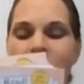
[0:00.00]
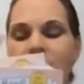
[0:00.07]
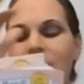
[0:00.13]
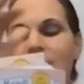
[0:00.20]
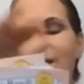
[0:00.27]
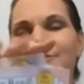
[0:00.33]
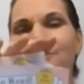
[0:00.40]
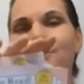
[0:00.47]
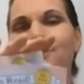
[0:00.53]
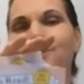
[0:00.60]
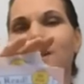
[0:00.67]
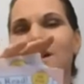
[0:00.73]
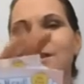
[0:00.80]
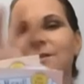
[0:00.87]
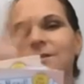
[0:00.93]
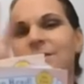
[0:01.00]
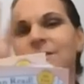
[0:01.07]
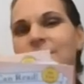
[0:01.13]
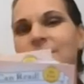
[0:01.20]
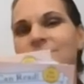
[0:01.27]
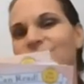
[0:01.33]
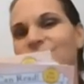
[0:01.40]
Level 1
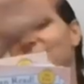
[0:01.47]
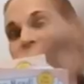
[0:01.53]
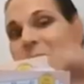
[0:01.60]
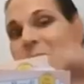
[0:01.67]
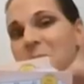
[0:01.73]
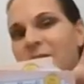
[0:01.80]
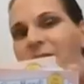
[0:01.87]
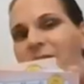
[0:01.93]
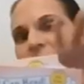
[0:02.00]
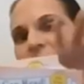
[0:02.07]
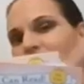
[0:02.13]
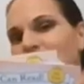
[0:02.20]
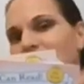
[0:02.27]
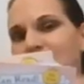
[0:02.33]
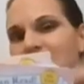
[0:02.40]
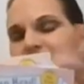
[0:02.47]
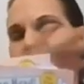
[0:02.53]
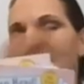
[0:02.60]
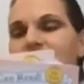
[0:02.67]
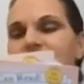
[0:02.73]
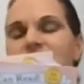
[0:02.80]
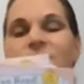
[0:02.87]
is just a little bit
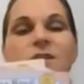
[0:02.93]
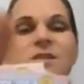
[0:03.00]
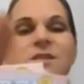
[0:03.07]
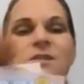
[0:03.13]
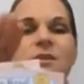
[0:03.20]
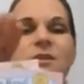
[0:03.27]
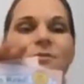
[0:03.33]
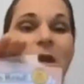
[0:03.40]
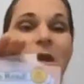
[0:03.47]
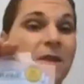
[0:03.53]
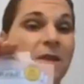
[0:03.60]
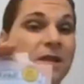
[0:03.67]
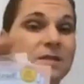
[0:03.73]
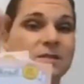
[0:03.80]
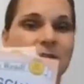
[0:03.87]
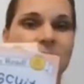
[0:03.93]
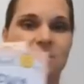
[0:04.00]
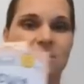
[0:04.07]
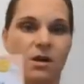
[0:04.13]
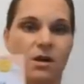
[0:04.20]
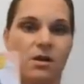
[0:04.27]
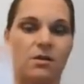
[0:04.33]
beyond this. So this is a great place to
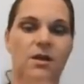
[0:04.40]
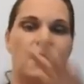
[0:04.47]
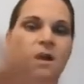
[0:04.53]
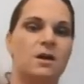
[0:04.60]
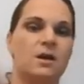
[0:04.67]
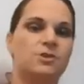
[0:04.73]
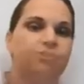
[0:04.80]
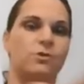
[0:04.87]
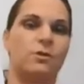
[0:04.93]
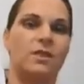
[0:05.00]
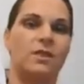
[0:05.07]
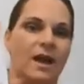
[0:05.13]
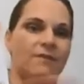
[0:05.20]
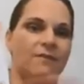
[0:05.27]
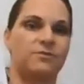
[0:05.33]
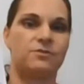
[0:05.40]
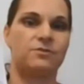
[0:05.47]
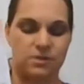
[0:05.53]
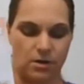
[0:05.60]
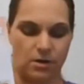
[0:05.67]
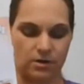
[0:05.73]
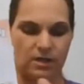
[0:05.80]
start shortly after
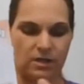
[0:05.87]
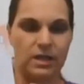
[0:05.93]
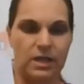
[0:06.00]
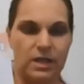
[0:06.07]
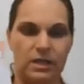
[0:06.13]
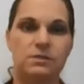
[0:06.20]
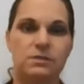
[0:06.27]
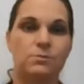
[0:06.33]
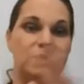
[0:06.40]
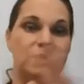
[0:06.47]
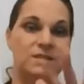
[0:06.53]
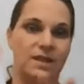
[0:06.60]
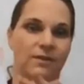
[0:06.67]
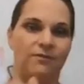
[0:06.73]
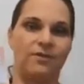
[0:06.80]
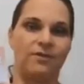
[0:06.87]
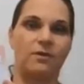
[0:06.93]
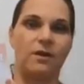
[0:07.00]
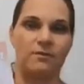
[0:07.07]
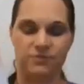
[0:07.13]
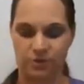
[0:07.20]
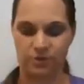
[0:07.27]
starting these, once they feel
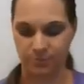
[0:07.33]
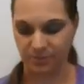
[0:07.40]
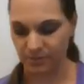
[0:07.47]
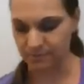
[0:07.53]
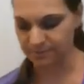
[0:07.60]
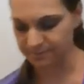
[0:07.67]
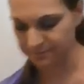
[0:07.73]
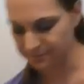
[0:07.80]
comfortable.